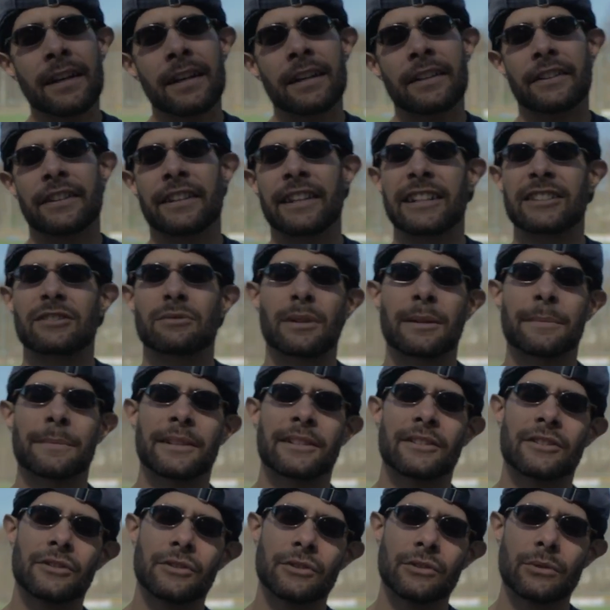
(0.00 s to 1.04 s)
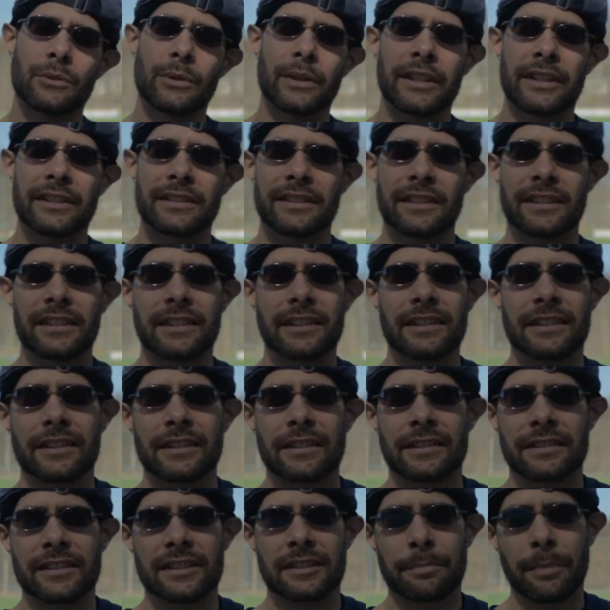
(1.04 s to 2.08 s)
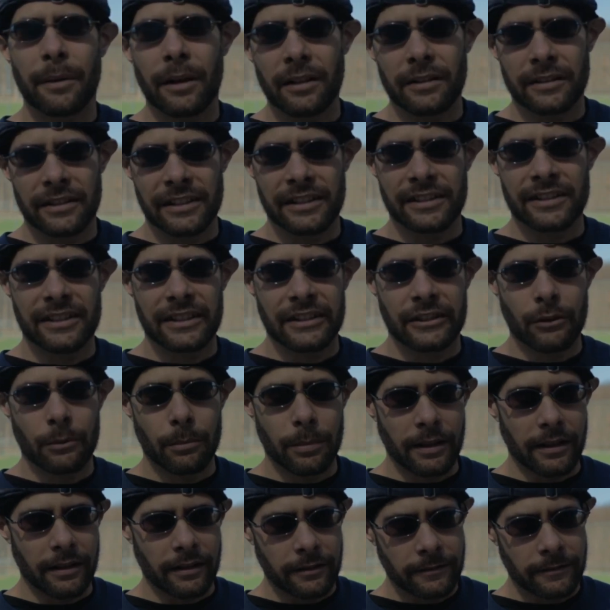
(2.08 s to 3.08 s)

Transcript: the next one I'm going to do is the Spalding Zi/O Ball,